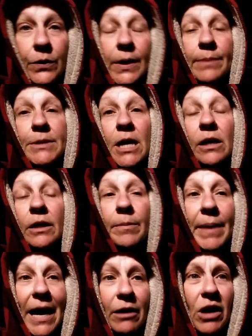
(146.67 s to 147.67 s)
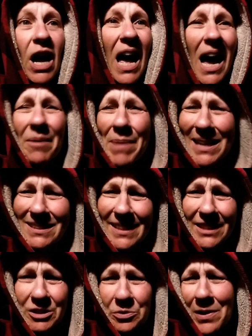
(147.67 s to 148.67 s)
what I'm talking about? I'm
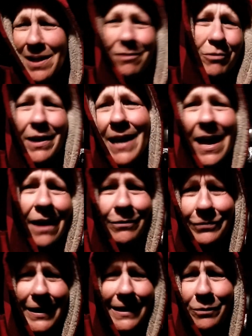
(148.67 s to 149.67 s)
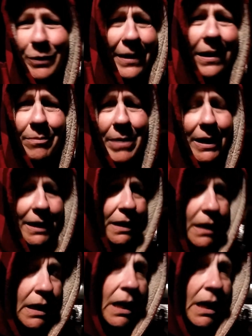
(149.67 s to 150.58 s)
asexual. I don't want to have it with anybody.